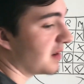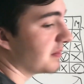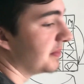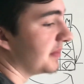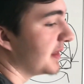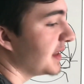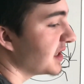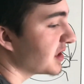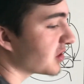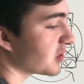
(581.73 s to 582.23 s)

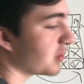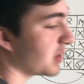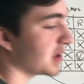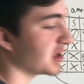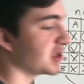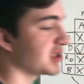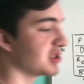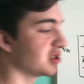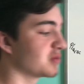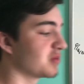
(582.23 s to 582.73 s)
These
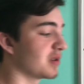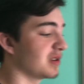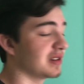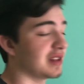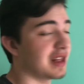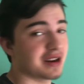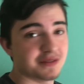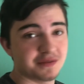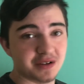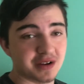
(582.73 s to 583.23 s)
questions were a
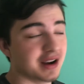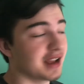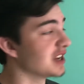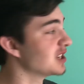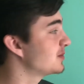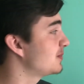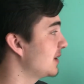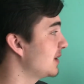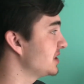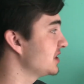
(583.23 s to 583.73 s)
lot of fun. I
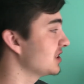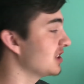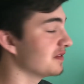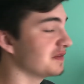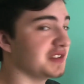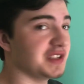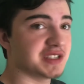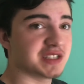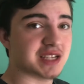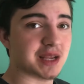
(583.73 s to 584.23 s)
especially love
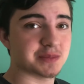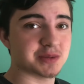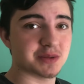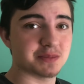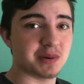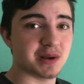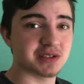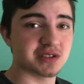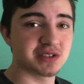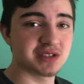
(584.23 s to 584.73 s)
these types of
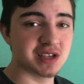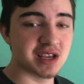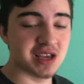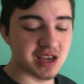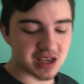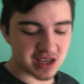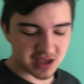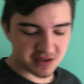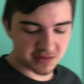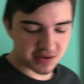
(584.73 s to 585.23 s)
puzzles.
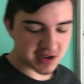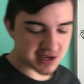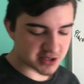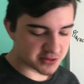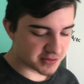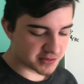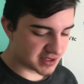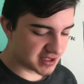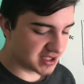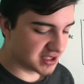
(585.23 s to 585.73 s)
If you guys
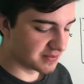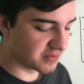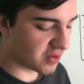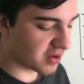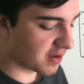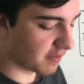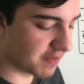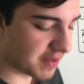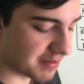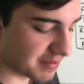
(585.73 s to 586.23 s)
want to see more
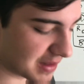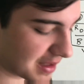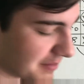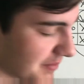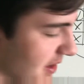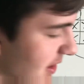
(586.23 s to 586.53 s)
of them, let me